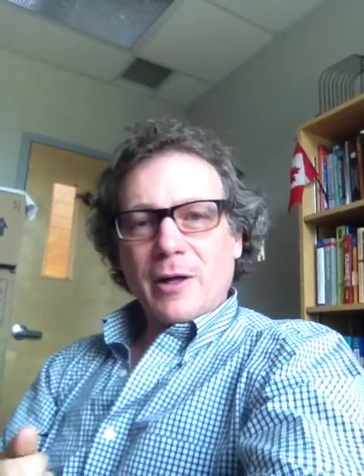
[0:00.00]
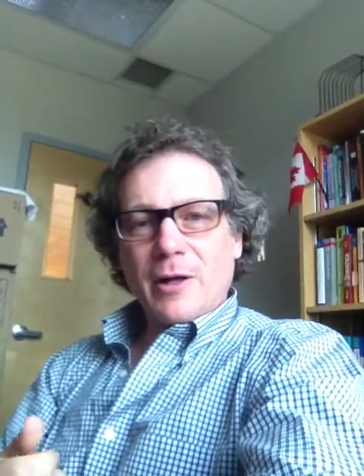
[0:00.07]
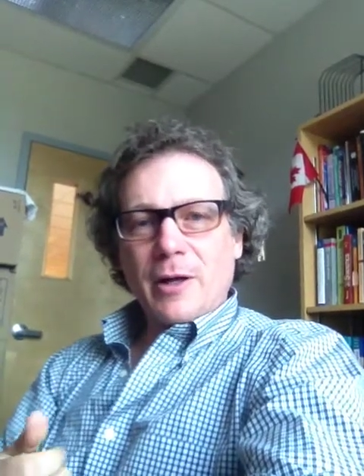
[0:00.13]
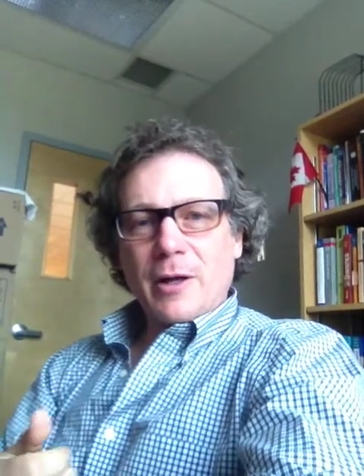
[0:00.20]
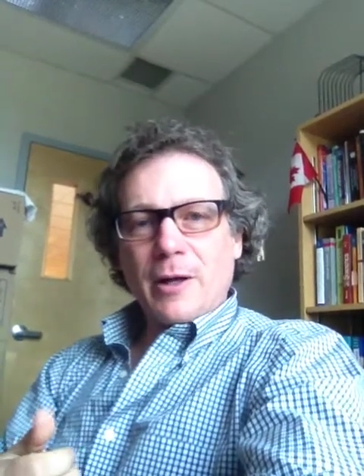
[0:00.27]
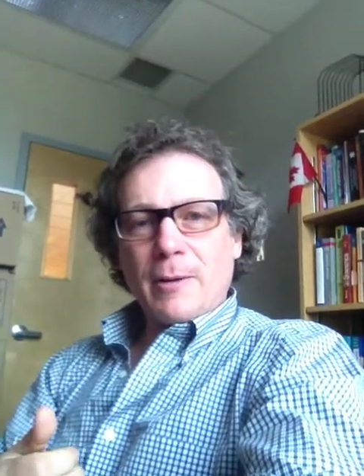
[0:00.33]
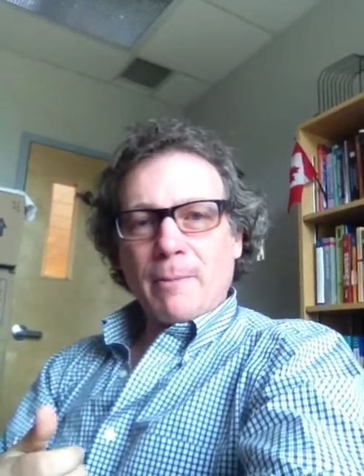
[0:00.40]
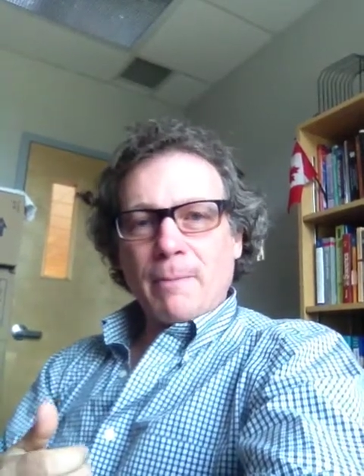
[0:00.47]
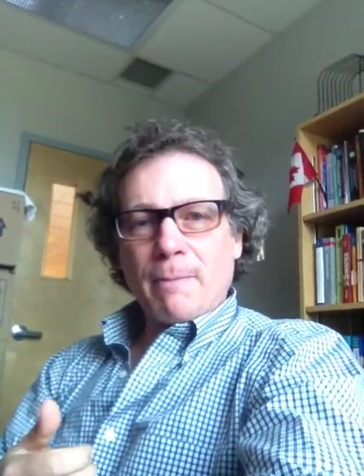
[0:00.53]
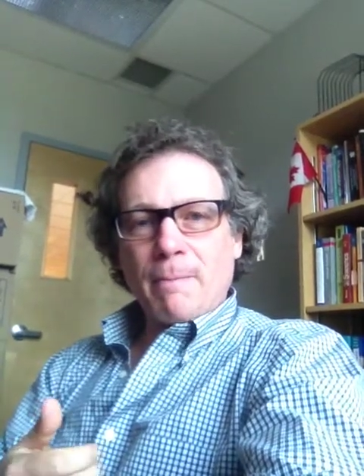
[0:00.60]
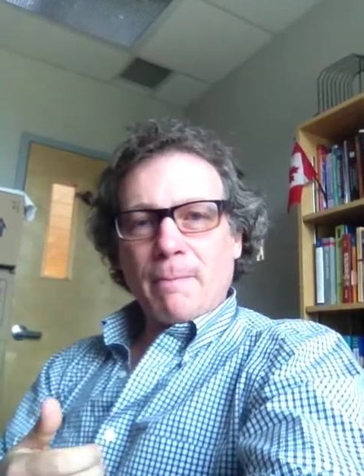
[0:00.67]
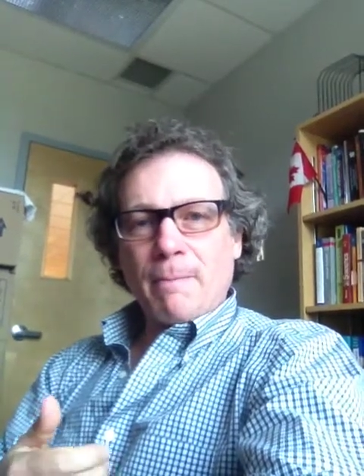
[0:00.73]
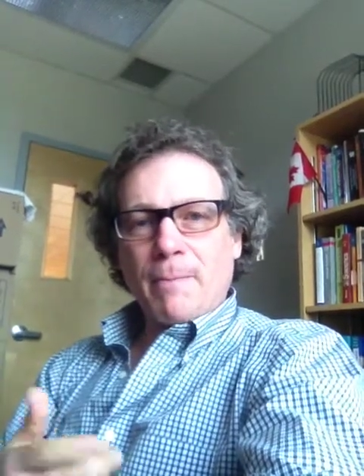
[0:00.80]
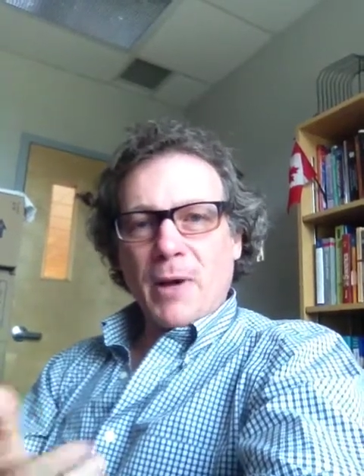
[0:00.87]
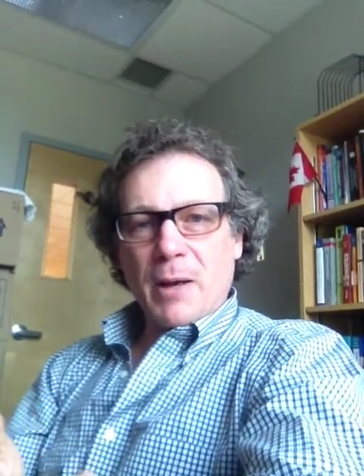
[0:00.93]

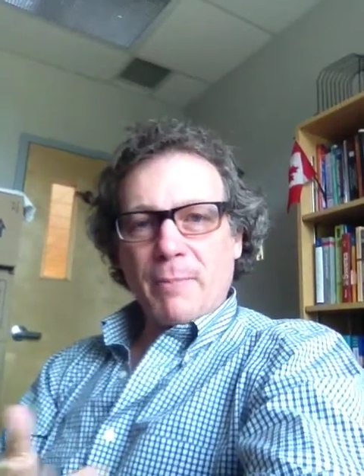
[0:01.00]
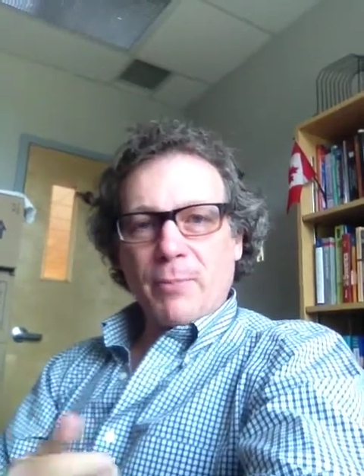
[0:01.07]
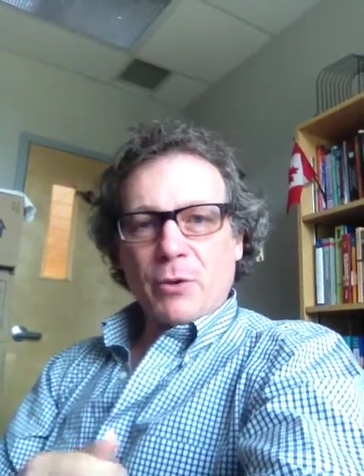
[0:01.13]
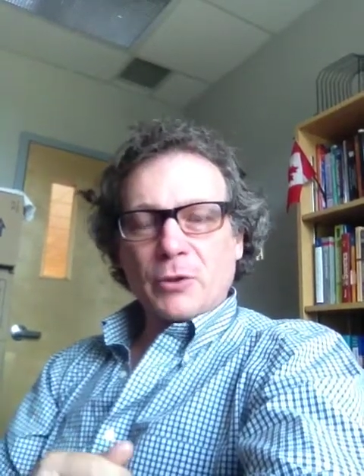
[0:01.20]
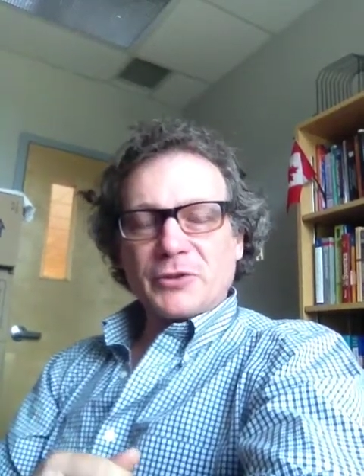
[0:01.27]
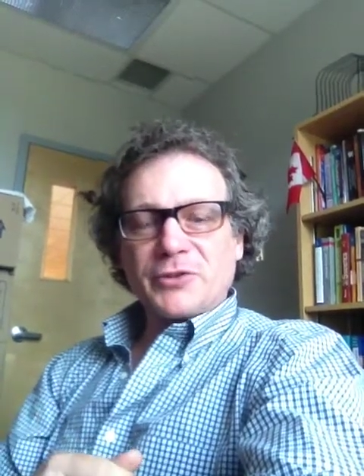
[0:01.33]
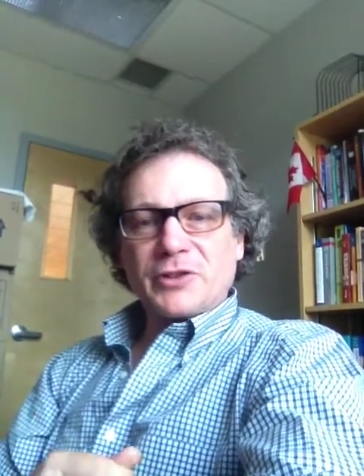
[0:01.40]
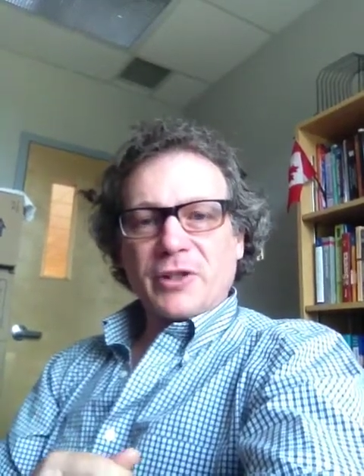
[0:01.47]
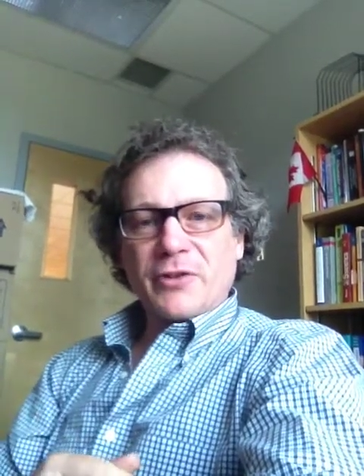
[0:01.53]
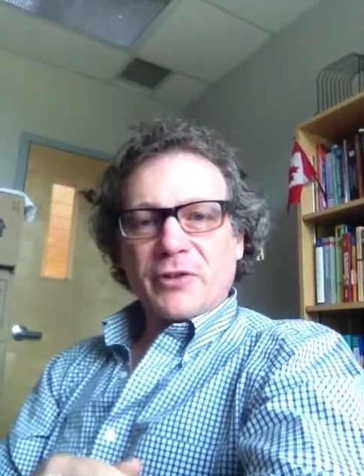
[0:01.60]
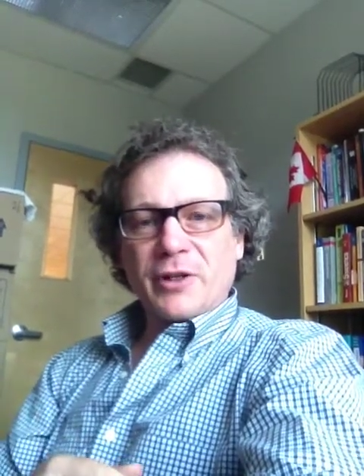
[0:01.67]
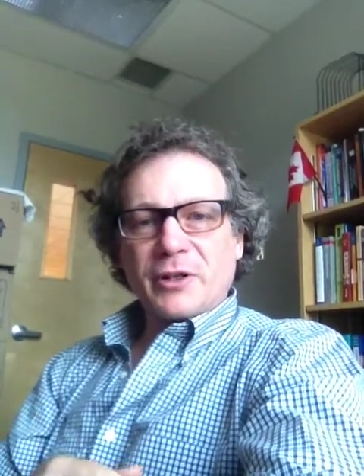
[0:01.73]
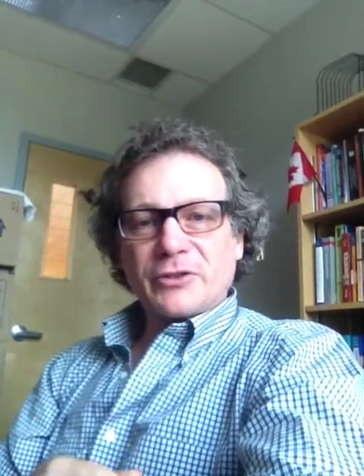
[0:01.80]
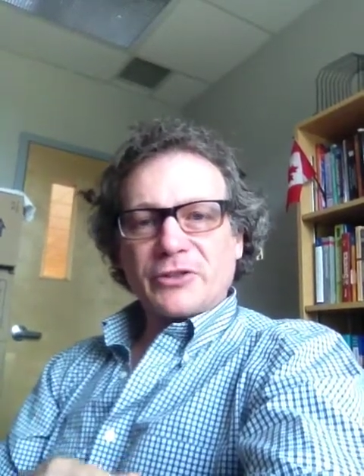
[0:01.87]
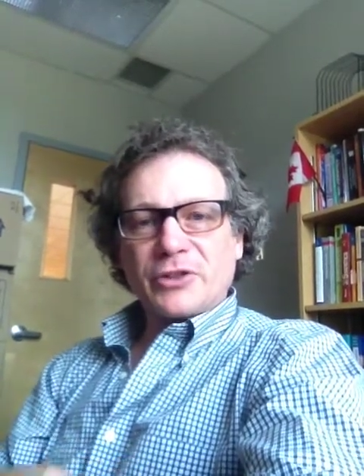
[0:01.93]
by posting
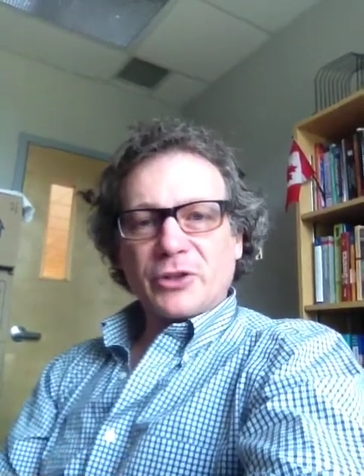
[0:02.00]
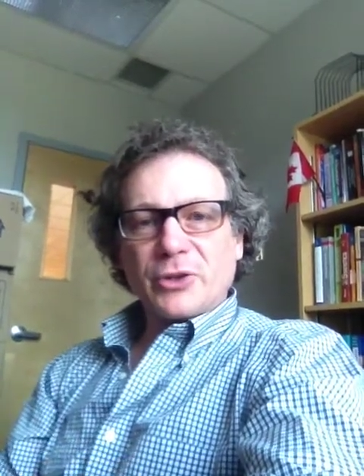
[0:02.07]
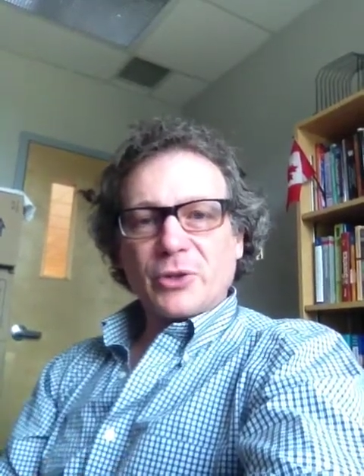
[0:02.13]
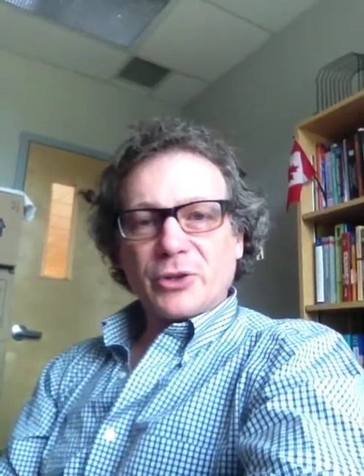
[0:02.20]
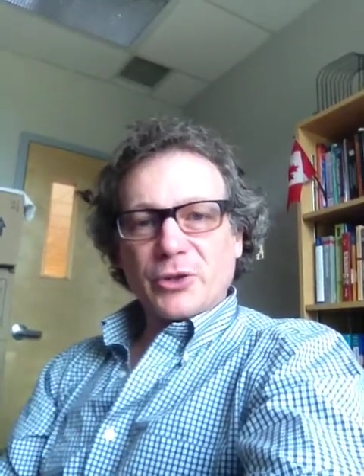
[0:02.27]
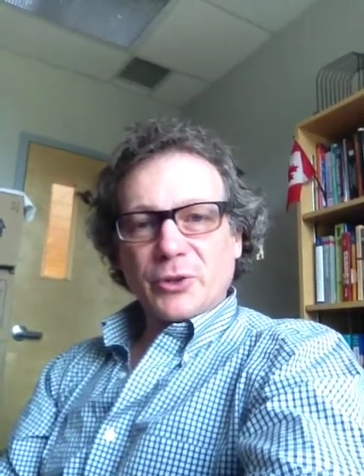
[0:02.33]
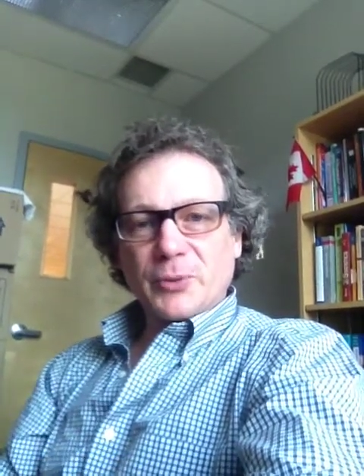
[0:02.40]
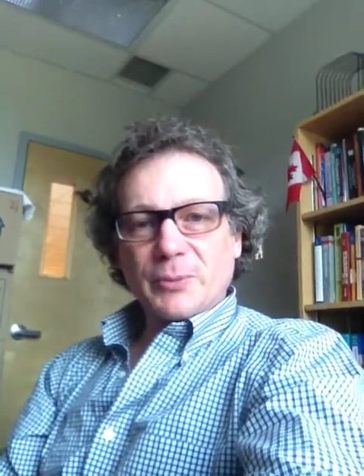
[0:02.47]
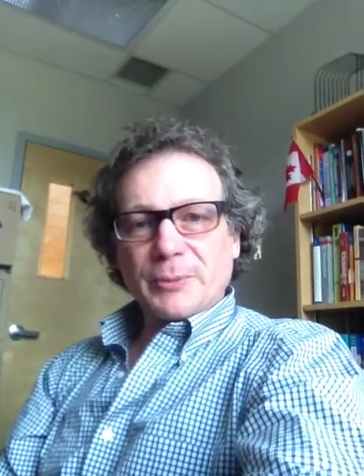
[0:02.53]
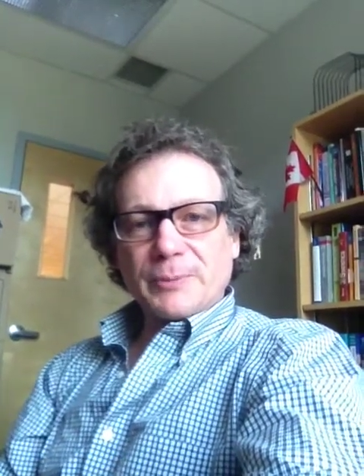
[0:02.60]
things to YouTube.